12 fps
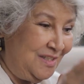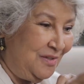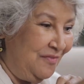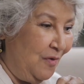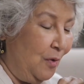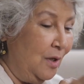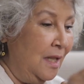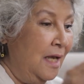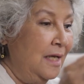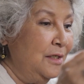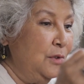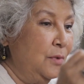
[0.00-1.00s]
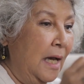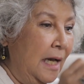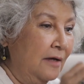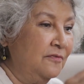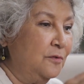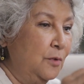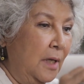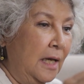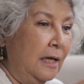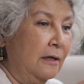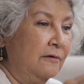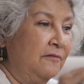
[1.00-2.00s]
First of all, you have to
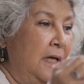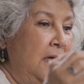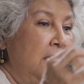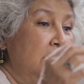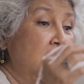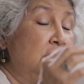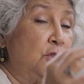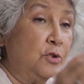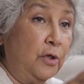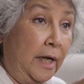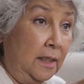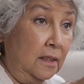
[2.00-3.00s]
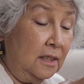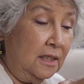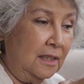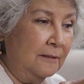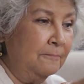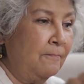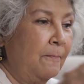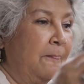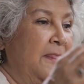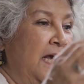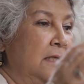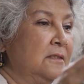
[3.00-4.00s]
have the strength
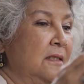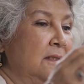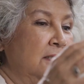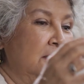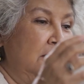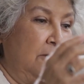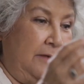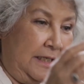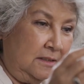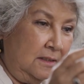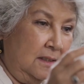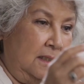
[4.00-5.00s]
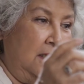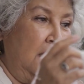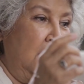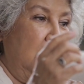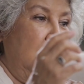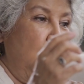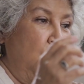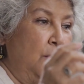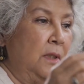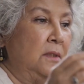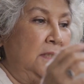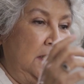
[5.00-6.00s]
that the director
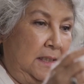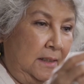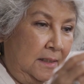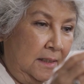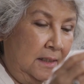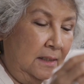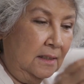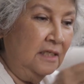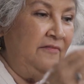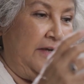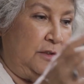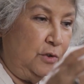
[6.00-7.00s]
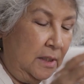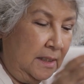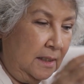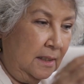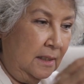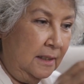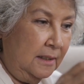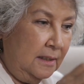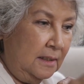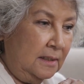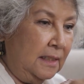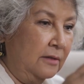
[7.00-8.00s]
will need eventually.
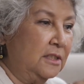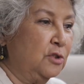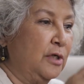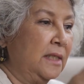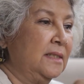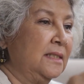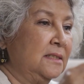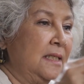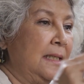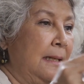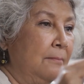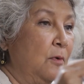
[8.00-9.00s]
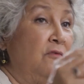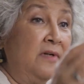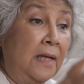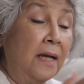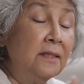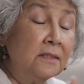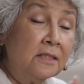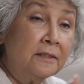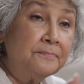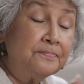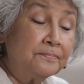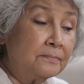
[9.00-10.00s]
Now, the strength doesn't come overnight.